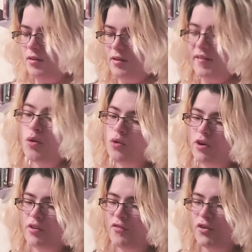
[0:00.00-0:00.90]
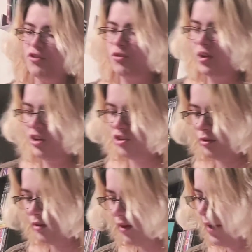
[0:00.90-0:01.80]
Because I ordered the first three
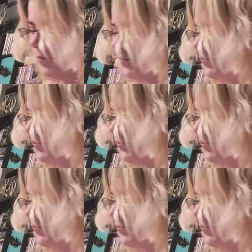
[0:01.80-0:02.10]
issues. Okay.